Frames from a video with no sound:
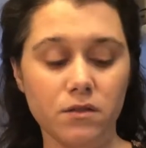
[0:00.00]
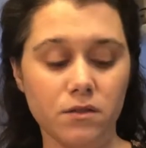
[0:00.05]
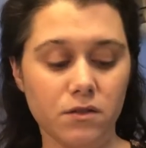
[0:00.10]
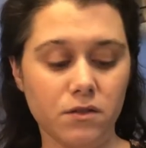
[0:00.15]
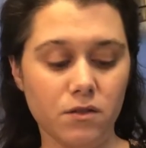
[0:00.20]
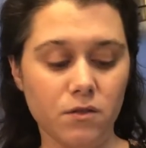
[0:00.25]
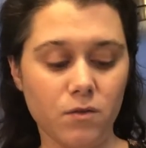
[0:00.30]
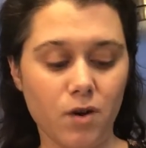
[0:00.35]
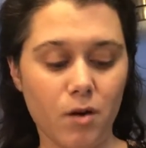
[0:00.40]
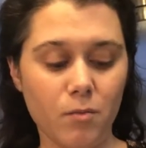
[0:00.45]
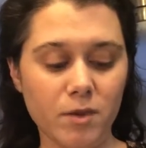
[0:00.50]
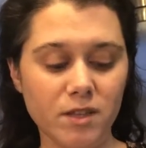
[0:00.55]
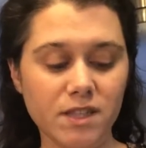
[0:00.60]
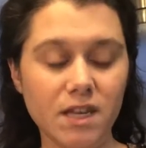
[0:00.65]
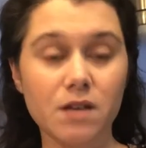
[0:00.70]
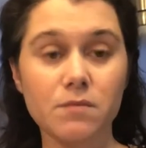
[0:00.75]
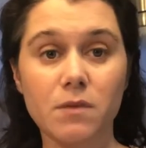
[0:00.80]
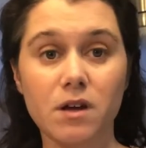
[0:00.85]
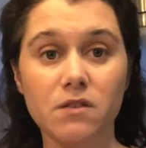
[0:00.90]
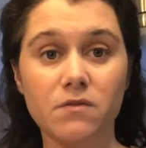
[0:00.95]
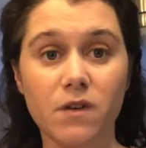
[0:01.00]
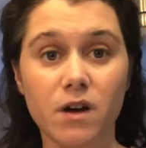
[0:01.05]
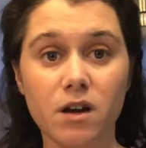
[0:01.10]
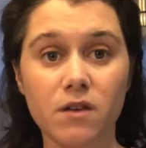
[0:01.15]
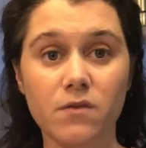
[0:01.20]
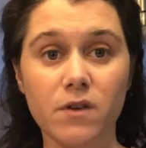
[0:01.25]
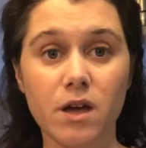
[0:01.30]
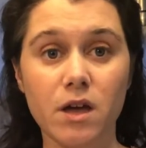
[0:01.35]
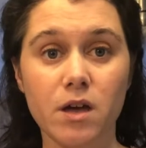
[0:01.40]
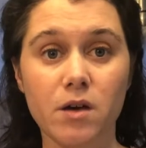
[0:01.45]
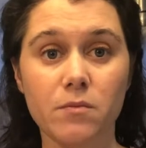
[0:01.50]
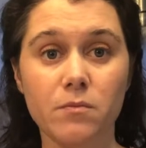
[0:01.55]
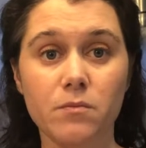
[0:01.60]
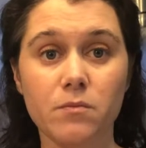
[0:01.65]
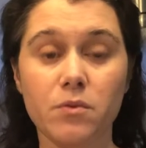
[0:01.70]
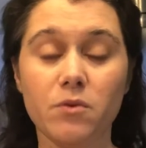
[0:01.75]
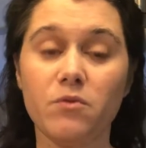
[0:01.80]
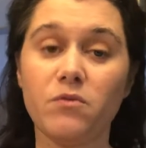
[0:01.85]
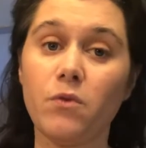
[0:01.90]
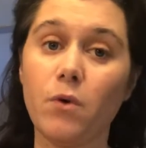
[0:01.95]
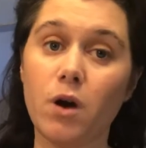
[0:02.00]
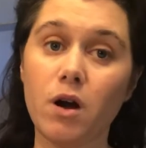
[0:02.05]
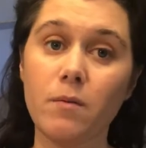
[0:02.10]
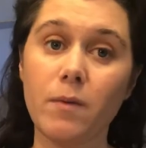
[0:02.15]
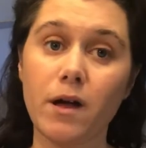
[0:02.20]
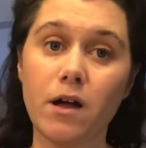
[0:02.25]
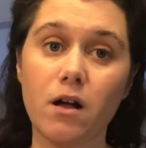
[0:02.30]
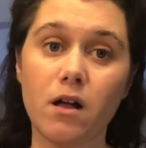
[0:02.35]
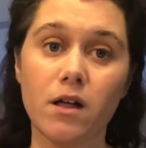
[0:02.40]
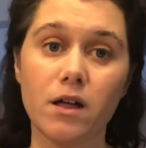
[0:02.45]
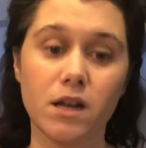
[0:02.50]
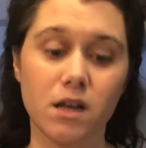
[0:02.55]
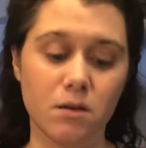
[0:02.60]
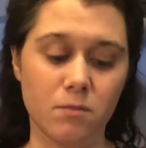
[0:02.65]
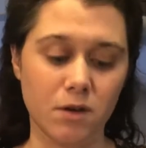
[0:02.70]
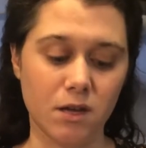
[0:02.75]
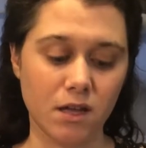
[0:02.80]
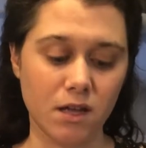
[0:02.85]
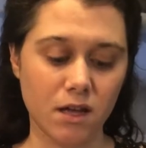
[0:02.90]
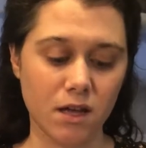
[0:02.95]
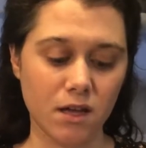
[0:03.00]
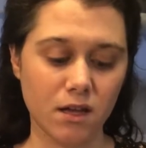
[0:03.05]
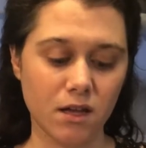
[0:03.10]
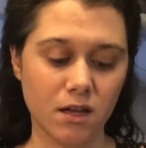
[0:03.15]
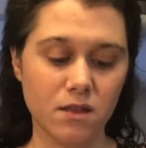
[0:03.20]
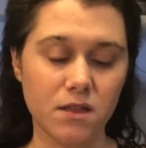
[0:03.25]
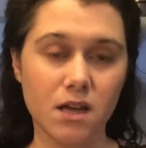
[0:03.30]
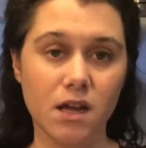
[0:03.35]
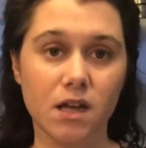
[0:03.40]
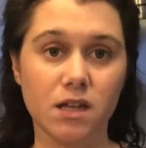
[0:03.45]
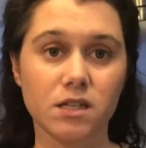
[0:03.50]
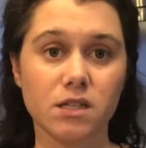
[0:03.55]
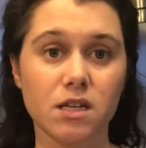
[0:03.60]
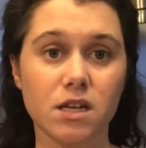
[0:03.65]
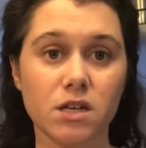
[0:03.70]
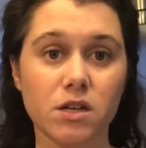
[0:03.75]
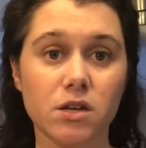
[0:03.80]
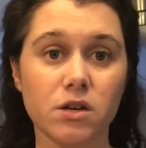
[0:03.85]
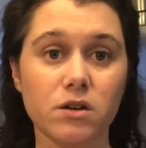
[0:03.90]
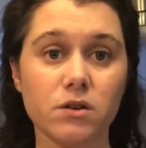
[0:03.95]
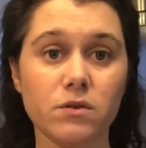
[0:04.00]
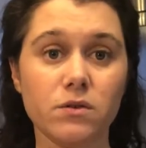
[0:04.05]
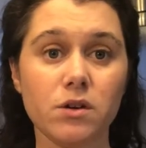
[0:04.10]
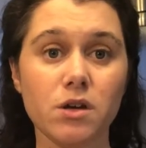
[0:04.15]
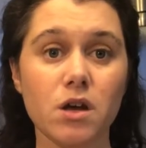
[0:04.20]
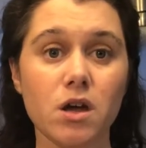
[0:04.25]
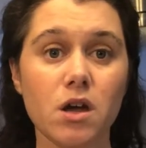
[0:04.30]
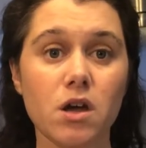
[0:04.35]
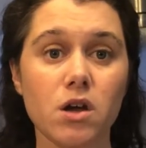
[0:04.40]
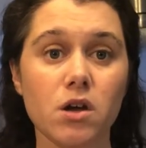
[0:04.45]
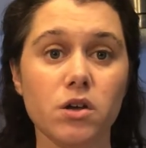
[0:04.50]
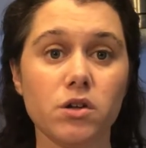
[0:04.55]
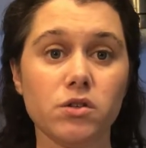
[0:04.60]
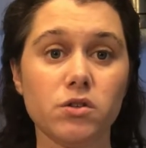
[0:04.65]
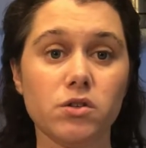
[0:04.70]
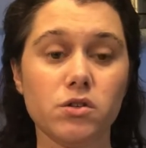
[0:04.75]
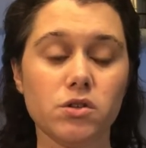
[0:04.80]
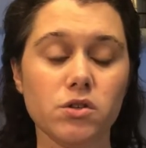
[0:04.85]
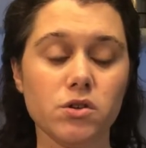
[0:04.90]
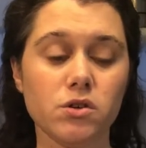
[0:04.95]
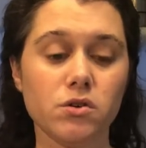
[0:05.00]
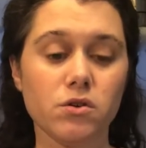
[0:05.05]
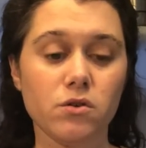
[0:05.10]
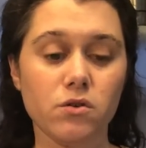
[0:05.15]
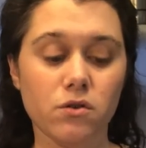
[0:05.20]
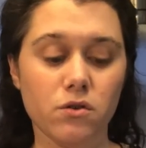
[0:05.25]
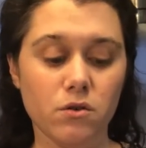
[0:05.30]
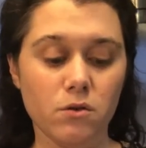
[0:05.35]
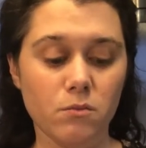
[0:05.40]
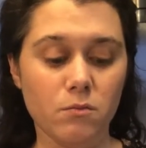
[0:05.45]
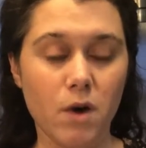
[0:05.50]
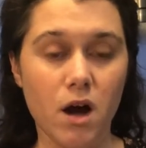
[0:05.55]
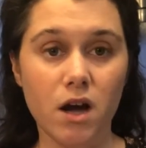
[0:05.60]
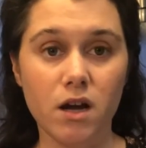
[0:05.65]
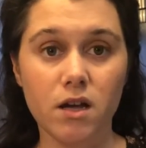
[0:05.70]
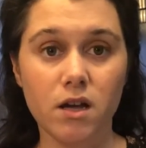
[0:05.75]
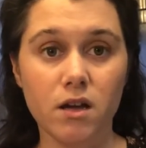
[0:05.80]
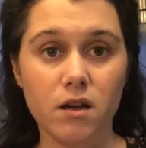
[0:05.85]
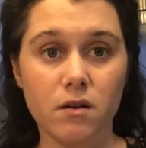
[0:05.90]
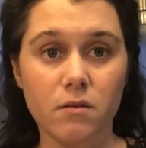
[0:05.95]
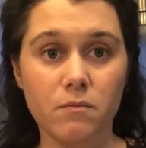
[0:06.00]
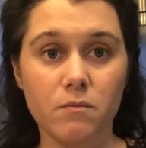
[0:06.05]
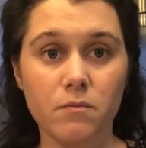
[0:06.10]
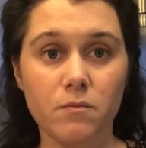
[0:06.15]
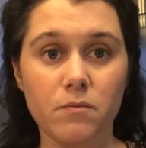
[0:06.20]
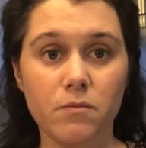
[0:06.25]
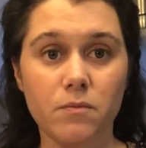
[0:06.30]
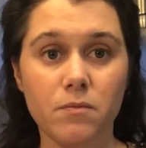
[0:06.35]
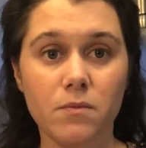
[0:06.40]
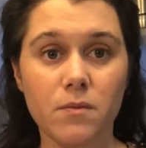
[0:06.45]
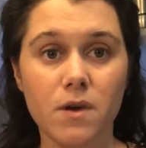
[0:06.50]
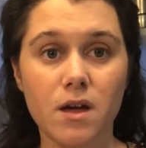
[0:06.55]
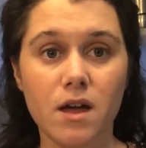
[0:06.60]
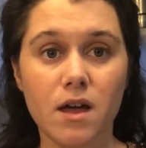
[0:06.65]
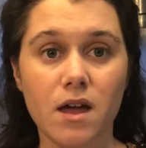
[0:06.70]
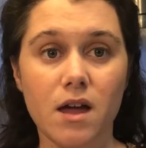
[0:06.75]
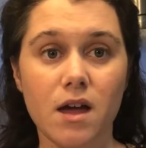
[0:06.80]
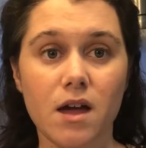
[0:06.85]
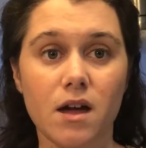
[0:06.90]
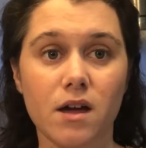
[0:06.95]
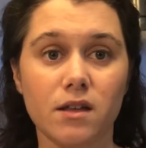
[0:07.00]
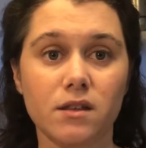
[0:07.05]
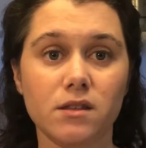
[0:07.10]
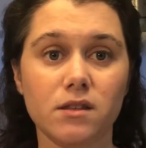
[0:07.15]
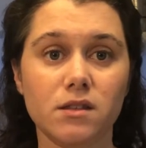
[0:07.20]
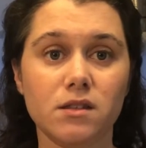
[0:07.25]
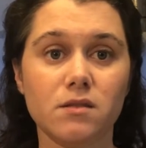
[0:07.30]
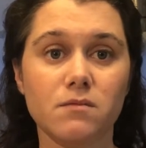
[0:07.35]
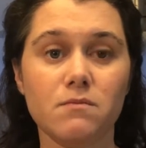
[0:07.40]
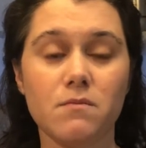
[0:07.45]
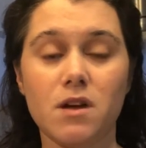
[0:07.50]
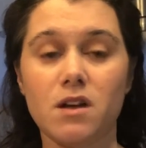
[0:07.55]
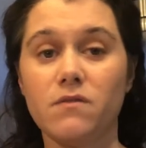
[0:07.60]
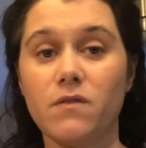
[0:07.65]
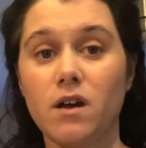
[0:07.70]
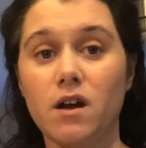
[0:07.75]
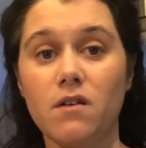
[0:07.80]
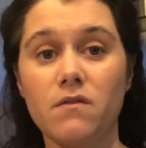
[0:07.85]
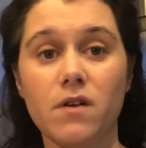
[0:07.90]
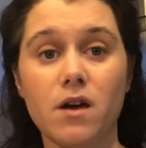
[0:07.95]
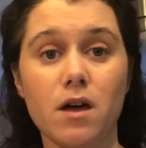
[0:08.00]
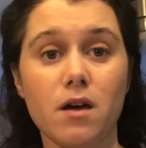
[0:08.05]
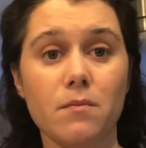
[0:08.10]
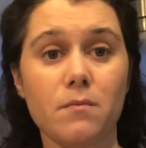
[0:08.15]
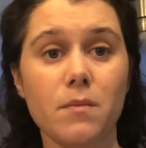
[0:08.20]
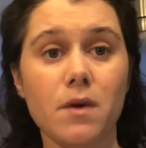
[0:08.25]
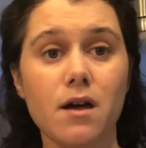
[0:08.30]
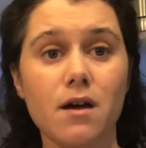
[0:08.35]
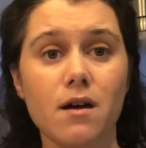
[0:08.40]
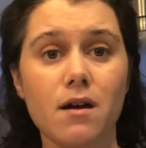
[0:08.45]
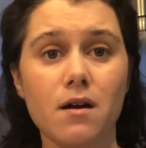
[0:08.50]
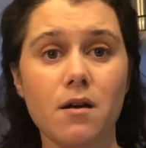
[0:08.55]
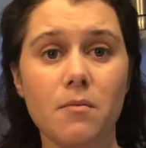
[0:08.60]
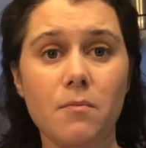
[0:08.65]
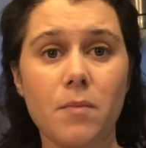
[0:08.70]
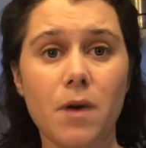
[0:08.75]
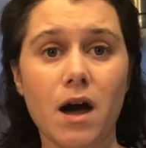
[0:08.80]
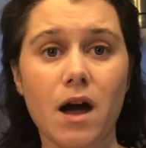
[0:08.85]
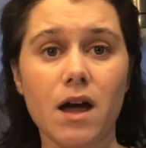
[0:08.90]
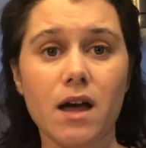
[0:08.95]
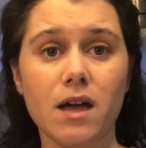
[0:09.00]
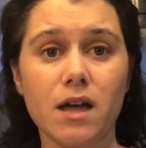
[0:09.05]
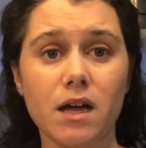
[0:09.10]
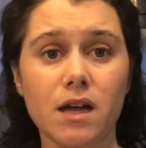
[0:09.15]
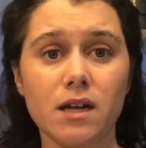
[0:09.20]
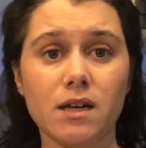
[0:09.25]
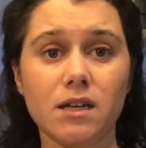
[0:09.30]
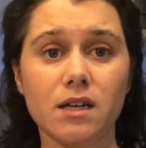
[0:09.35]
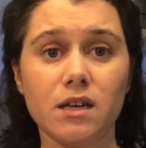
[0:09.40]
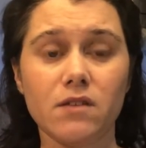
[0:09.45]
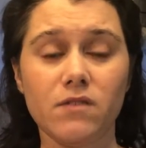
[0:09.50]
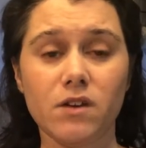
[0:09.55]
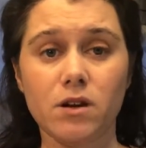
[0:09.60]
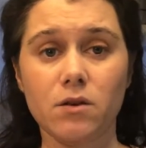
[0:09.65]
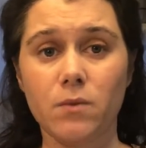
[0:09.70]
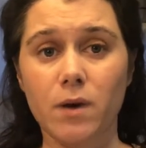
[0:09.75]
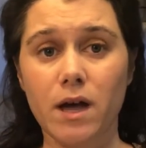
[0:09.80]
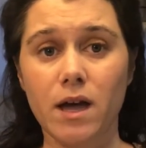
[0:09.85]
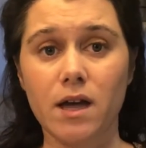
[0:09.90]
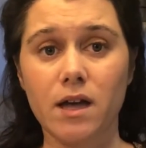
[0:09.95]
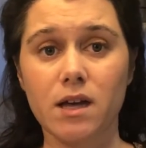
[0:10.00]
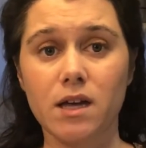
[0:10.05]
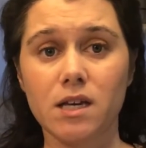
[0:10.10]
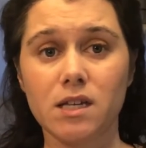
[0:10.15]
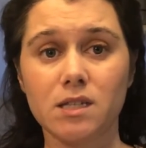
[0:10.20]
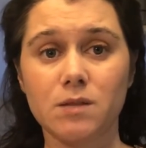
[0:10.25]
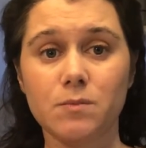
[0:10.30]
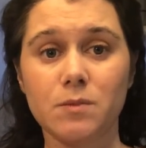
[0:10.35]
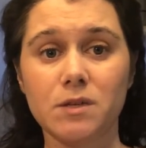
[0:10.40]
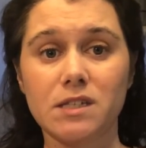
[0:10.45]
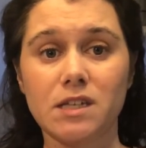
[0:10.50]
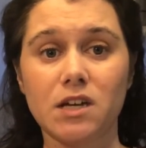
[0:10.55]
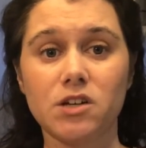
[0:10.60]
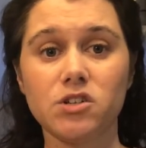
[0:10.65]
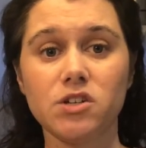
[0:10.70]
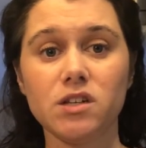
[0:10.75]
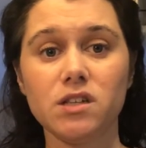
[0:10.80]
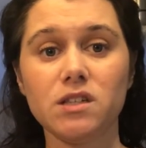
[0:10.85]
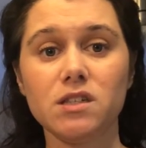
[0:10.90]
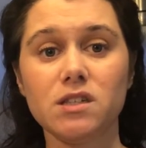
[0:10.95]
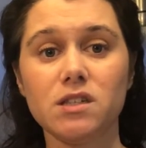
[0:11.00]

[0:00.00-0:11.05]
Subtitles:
The Romans had made fun of him before by calling him a king, and they continued to mock him and make fun of him by giving away his possessions.